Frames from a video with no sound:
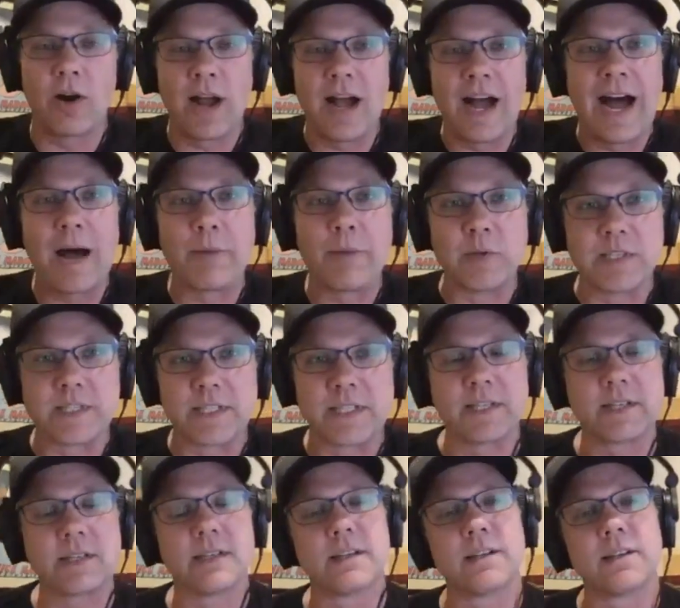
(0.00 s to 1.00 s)
opposite
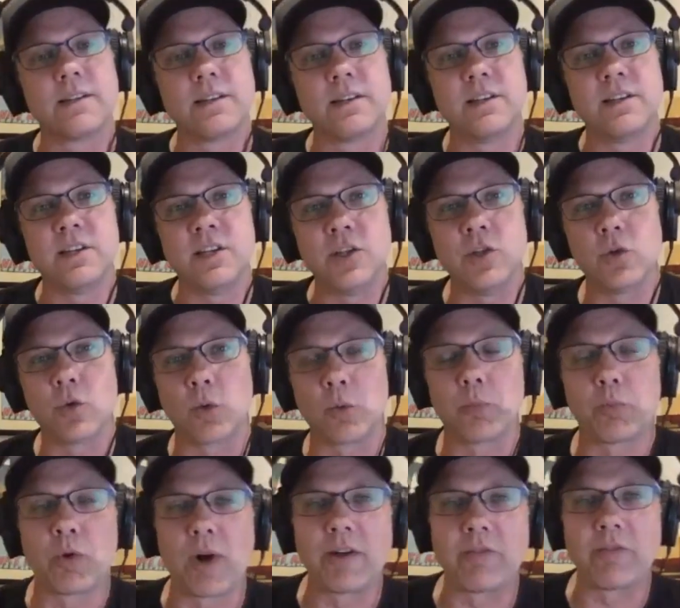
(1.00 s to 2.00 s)
your
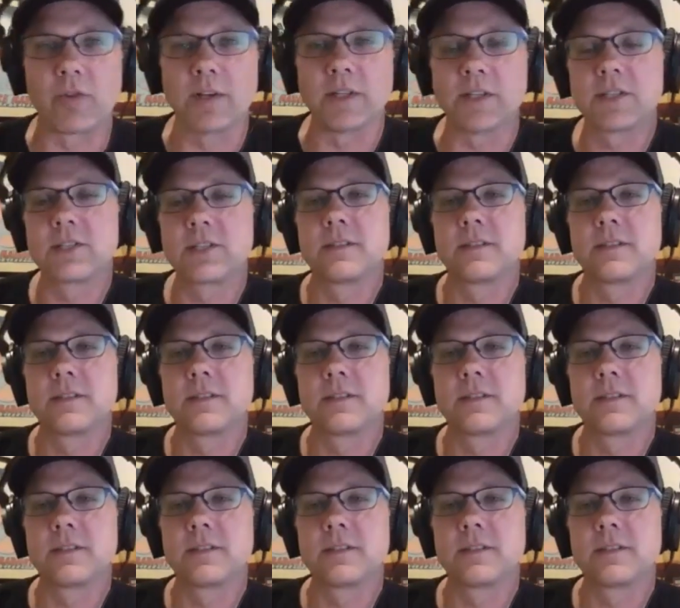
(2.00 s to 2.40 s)
preference.